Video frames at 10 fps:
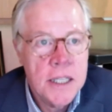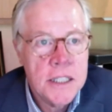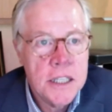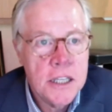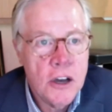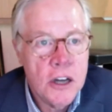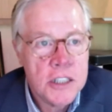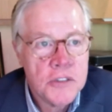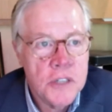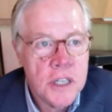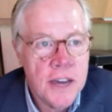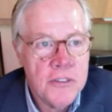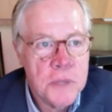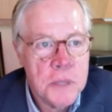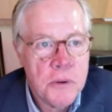did the Austrian
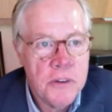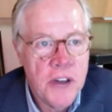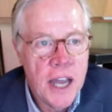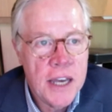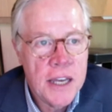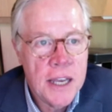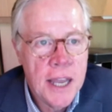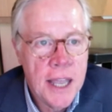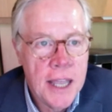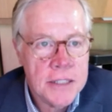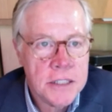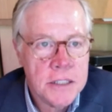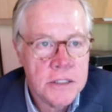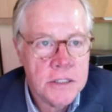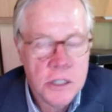government provide
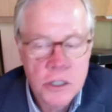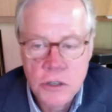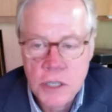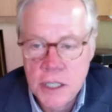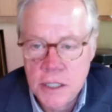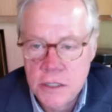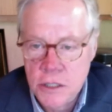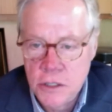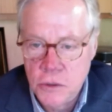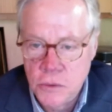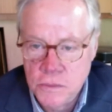enhanced security to you?